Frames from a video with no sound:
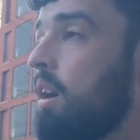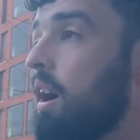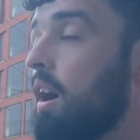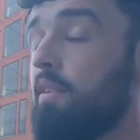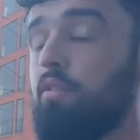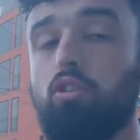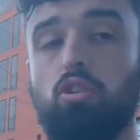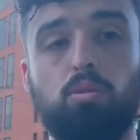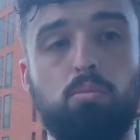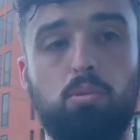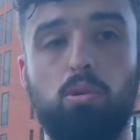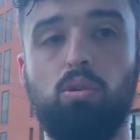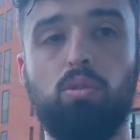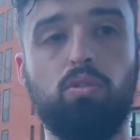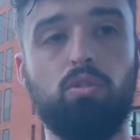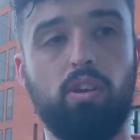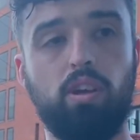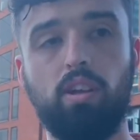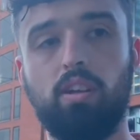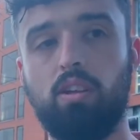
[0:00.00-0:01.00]
I've just
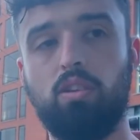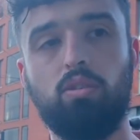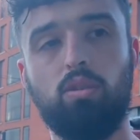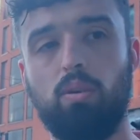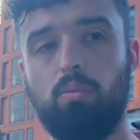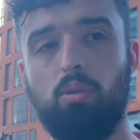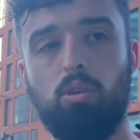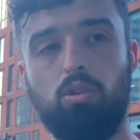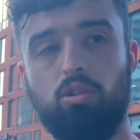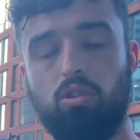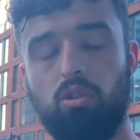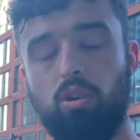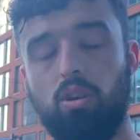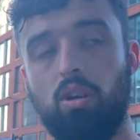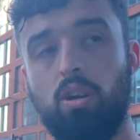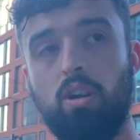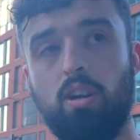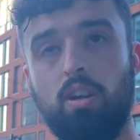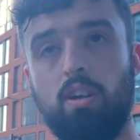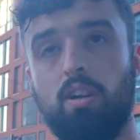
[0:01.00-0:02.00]
moved to England, so I'm not sure.